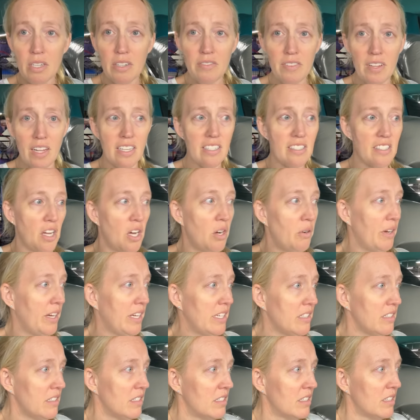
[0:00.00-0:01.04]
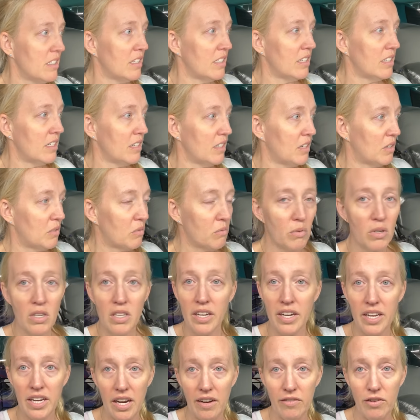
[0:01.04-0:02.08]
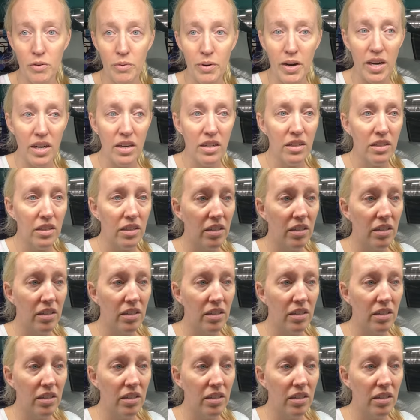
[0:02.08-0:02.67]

Lost Owen. We're looking everywhere.